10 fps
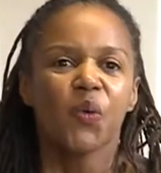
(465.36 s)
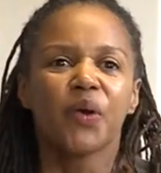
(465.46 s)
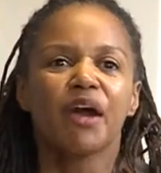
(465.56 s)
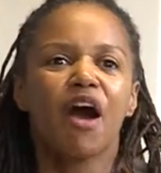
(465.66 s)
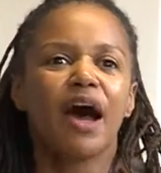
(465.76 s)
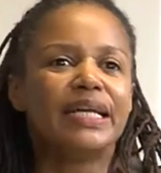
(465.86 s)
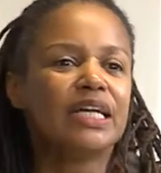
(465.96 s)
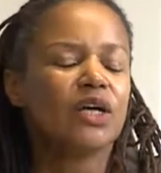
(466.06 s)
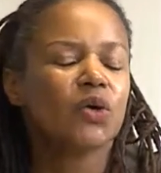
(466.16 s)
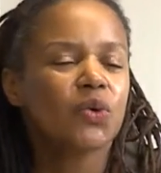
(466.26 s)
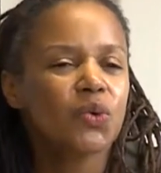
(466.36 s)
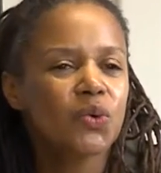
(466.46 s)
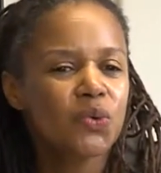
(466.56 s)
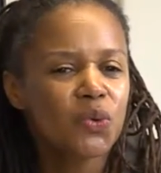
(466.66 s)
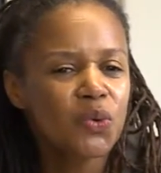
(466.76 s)
where on
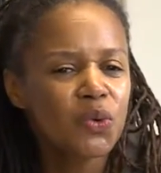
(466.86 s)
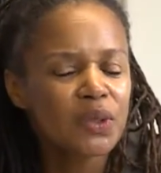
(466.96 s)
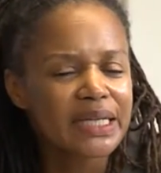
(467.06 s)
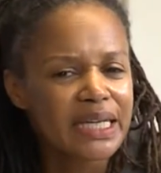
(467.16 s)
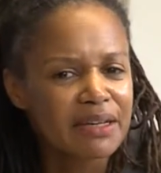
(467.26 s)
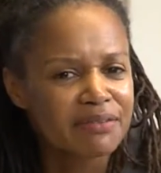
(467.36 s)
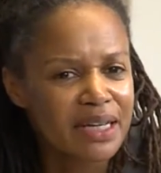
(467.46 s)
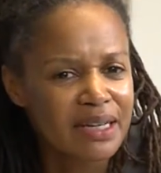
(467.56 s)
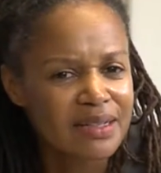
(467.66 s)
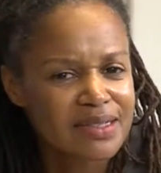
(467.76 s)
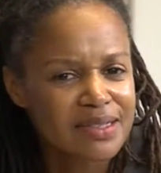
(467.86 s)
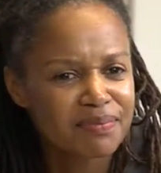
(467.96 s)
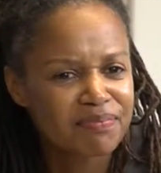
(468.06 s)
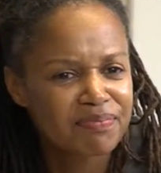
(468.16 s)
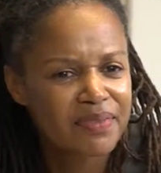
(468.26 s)
cool evenings,
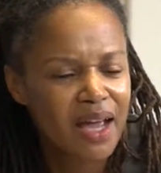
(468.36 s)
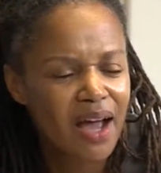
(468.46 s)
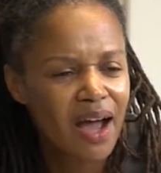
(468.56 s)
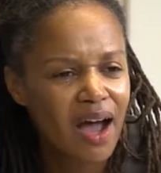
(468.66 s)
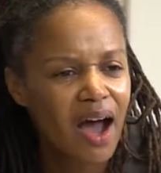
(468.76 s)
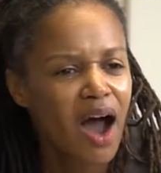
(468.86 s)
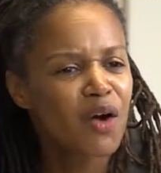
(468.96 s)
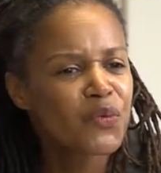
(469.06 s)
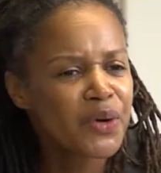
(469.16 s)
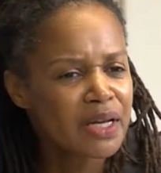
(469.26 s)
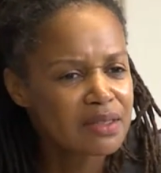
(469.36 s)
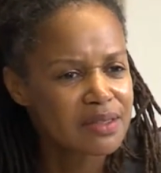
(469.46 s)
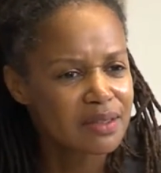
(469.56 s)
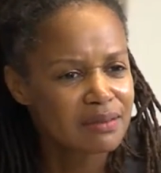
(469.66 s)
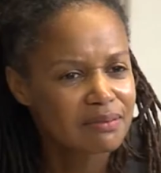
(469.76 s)
a
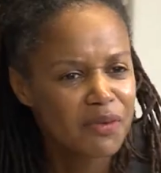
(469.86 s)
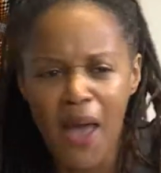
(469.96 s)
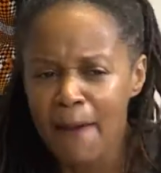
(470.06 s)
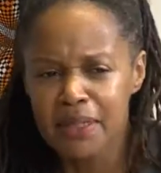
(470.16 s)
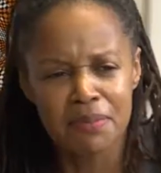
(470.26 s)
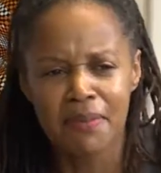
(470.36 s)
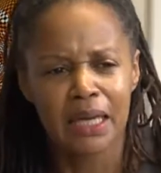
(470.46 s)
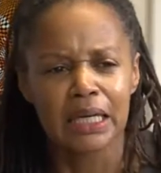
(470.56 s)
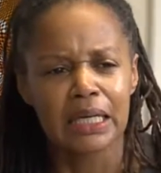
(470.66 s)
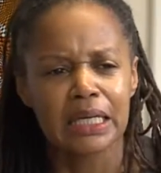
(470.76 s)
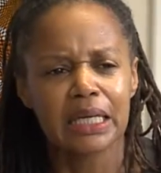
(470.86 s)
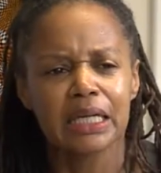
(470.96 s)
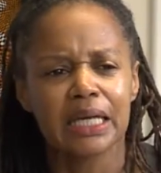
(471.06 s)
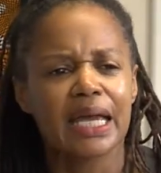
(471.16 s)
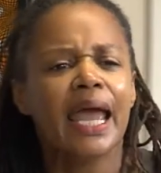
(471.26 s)
realtor who happened to be making a
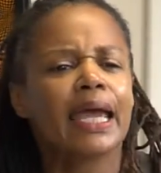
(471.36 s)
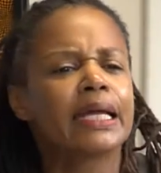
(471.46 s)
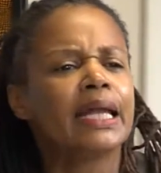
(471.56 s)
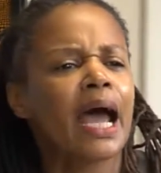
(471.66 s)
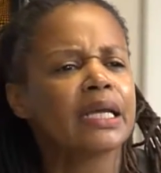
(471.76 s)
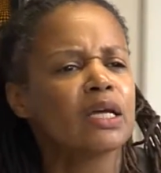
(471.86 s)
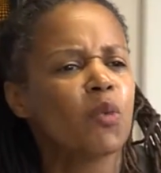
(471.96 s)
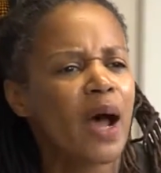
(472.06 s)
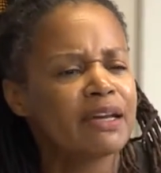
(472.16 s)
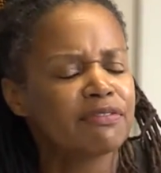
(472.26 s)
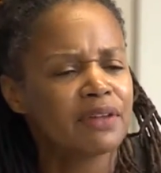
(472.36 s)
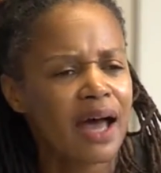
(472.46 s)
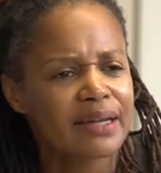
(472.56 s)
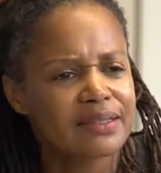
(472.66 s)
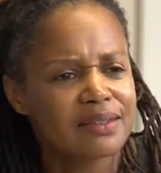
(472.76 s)
killing, igniting white
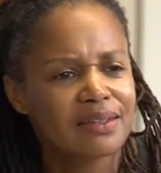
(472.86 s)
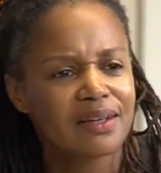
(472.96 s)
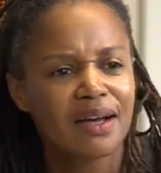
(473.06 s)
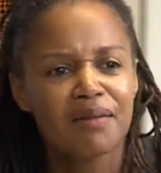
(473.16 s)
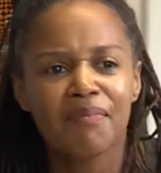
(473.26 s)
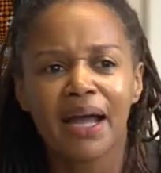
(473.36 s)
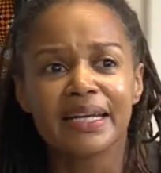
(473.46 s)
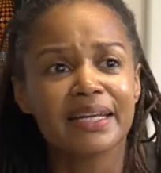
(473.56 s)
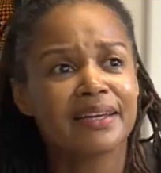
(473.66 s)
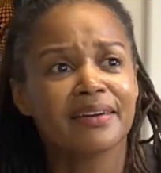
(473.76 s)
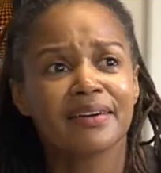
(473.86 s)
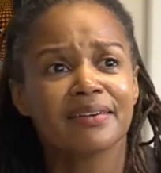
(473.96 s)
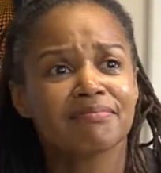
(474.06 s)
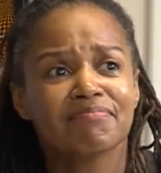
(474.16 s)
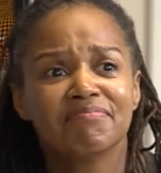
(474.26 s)
flight, might
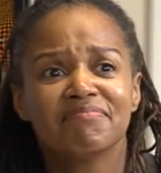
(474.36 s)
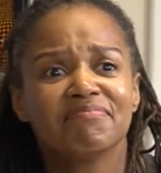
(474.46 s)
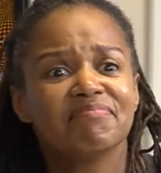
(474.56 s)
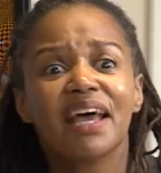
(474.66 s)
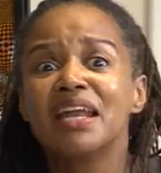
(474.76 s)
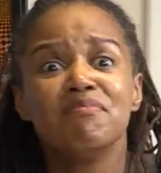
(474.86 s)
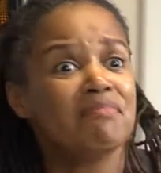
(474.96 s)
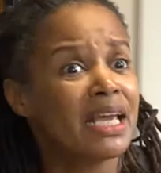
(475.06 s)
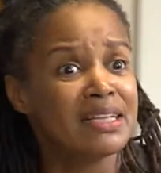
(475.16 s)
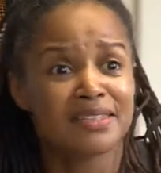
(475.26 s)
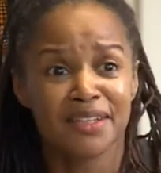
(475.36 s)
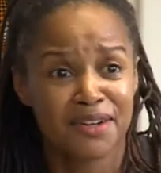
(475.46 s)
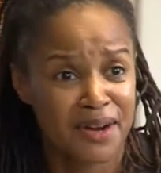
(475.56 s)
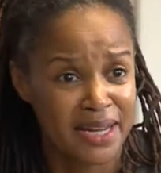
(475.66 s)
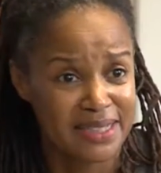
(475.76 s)
hear an amazing
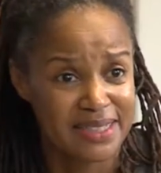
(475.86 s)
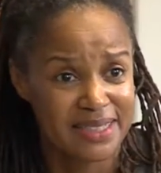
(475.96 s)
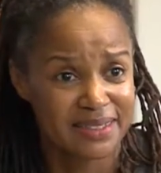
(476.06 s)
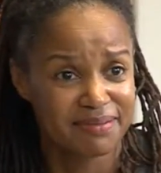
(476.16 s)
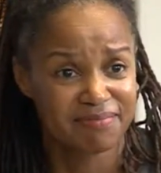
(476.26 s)
grace.